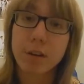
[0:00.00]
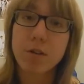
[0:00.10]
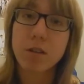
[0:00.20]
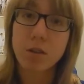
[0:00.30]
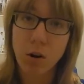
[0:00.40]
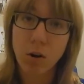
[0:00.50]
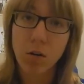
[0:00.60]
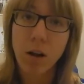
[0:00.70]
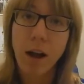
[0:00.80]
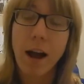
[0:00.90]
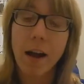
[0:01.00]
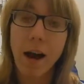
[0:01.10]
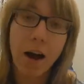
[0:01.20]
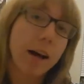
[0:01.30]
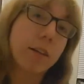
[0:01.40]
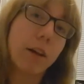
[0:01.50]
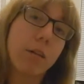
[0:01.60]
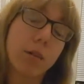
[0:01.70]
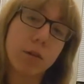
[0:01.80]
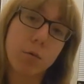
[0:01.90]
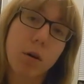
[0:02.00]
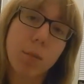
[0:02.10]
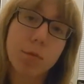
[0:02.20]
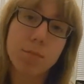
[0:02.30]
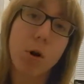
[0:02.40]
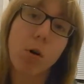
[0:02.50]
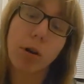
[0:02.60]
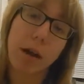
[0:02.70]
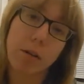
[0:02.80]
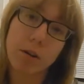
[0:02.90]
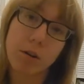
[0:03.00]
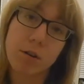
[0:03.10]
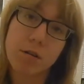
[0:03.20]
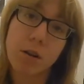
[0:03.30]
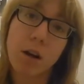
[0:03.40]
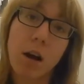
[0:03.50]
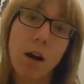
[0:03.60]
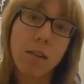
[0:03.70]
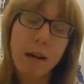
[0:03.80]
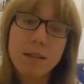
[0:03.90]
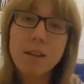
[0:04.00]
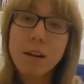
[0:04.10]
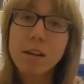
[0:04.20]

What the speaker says: but I'm freakishly tall, and I love adorable small characters.